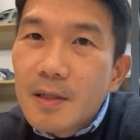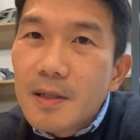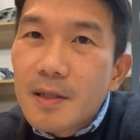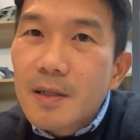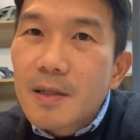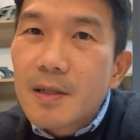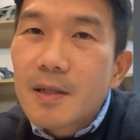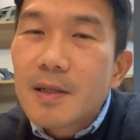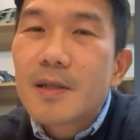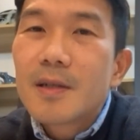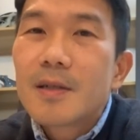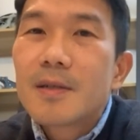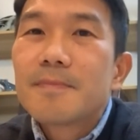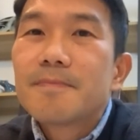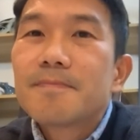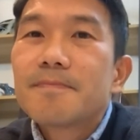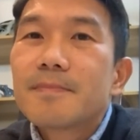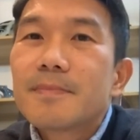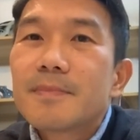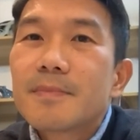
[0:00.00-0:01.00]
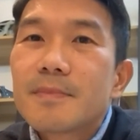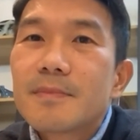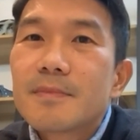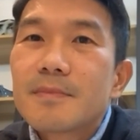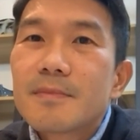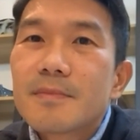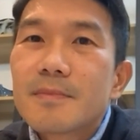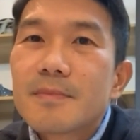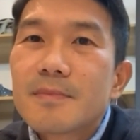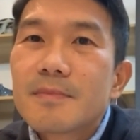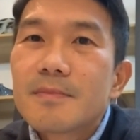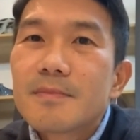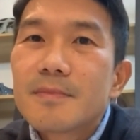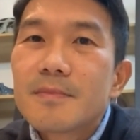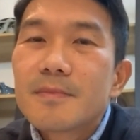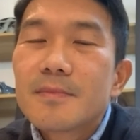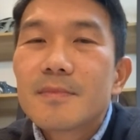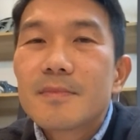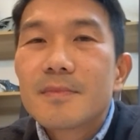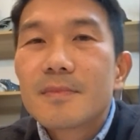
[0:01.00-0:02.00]
Uh,
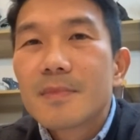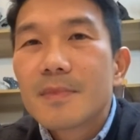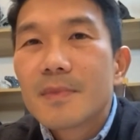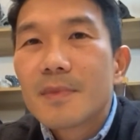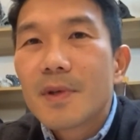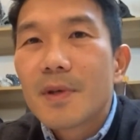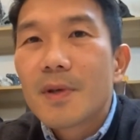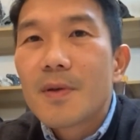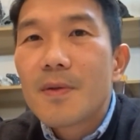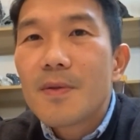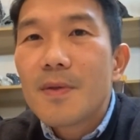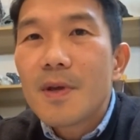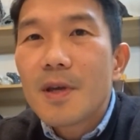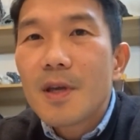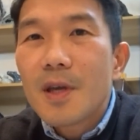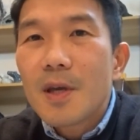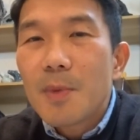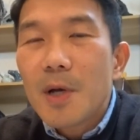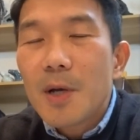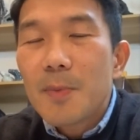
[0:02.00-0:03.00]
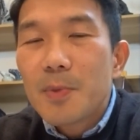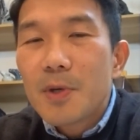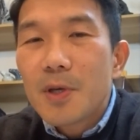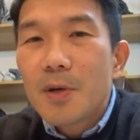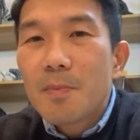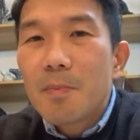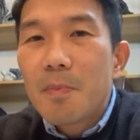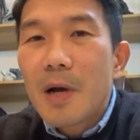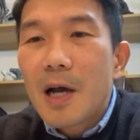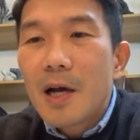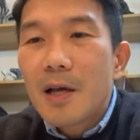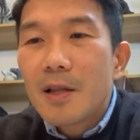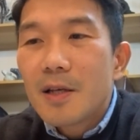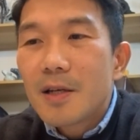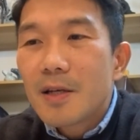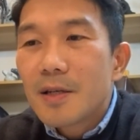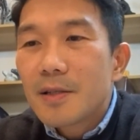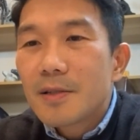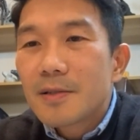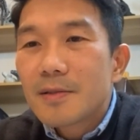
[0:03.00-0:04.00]
the good thing about being a
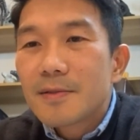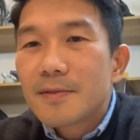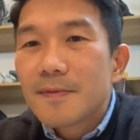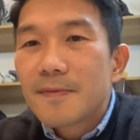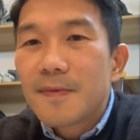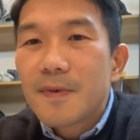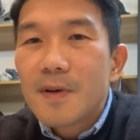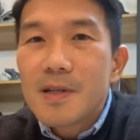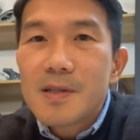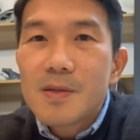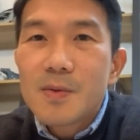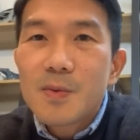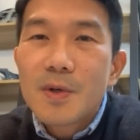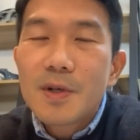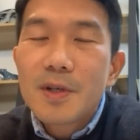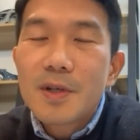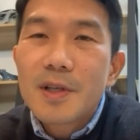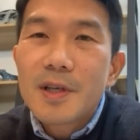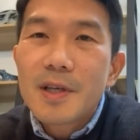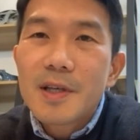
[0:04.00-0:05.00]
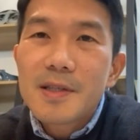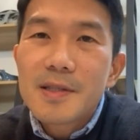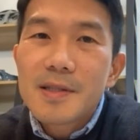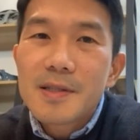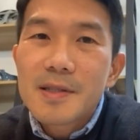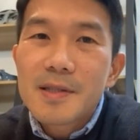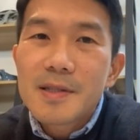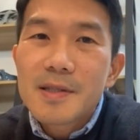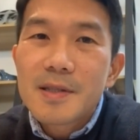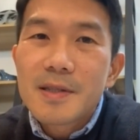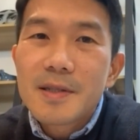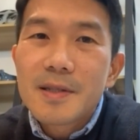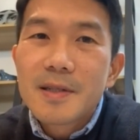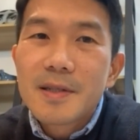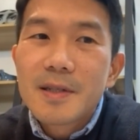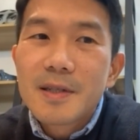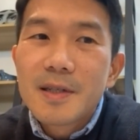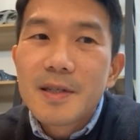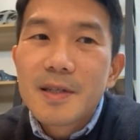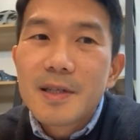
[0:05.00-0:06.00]
pilot, first one is
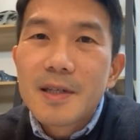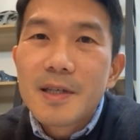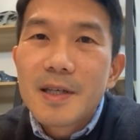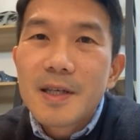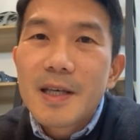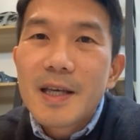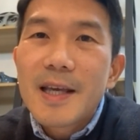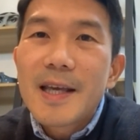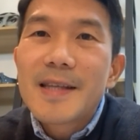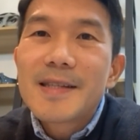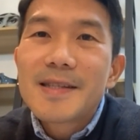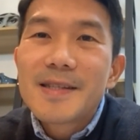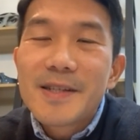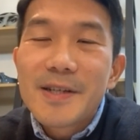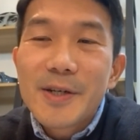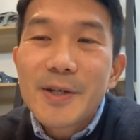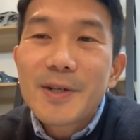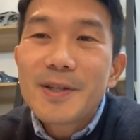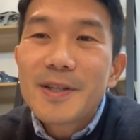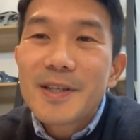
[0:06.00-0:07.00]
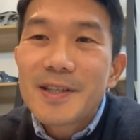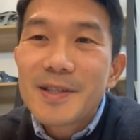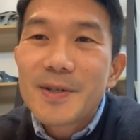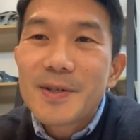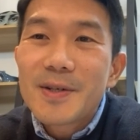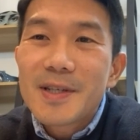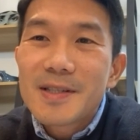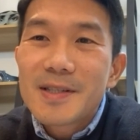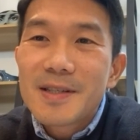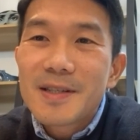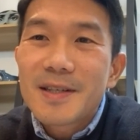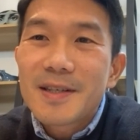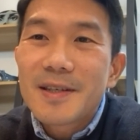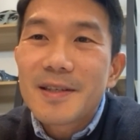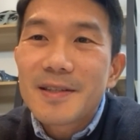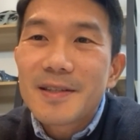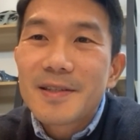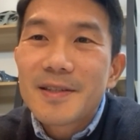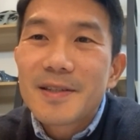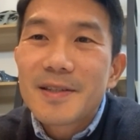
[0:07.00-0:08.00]
it's really
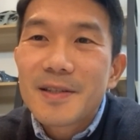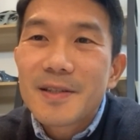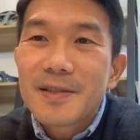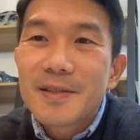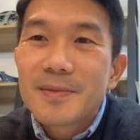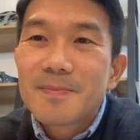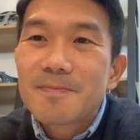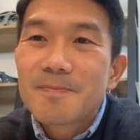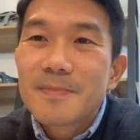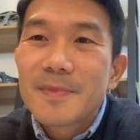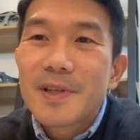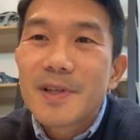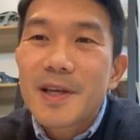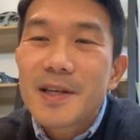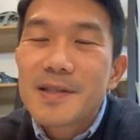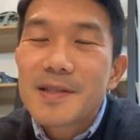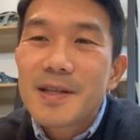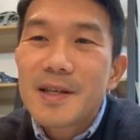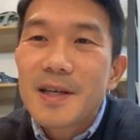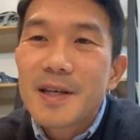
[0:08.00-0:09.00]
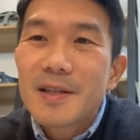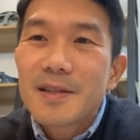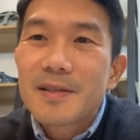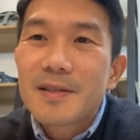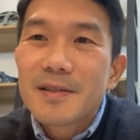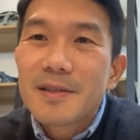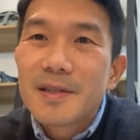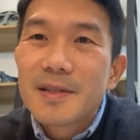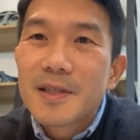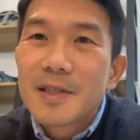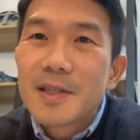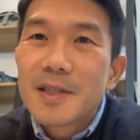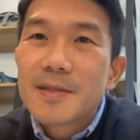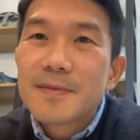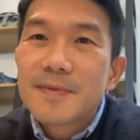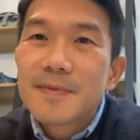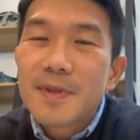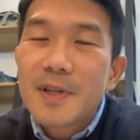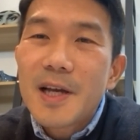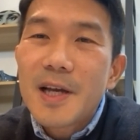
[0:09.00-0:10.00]
interesting. They said
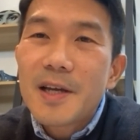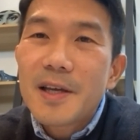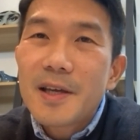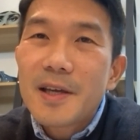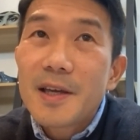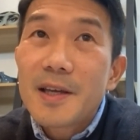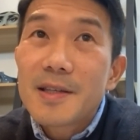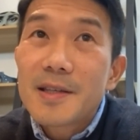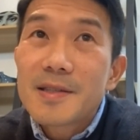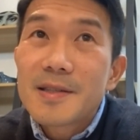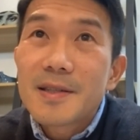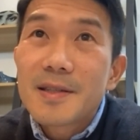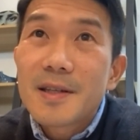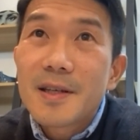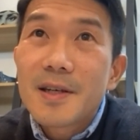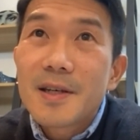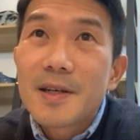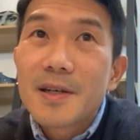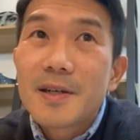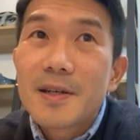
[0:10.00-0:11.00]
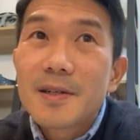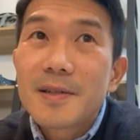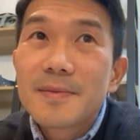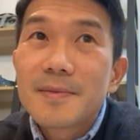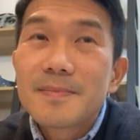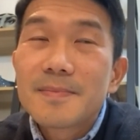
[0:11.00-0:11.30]
flying is the